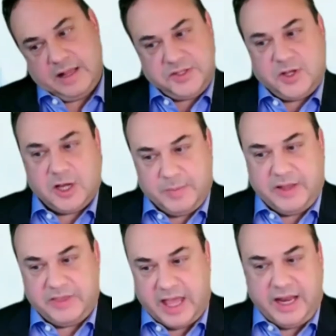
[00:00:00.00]
let's talk
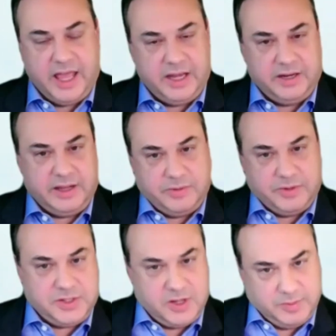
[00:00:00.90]
about that end that I
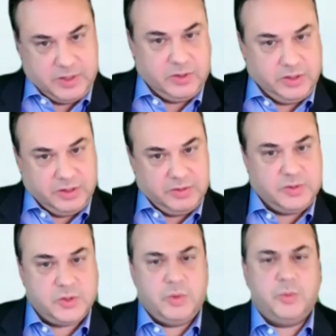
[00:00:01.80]
was talking about earlier.
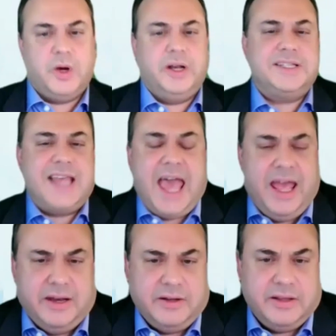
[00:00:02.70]
So what is the
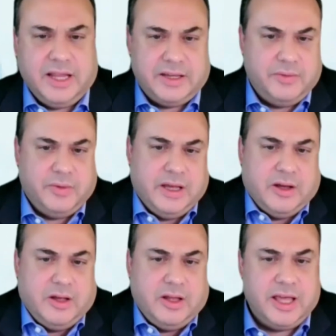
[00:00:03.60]
end? Like
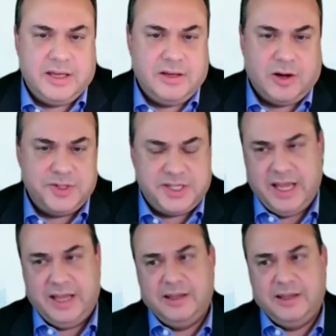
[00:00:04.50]
are we saying,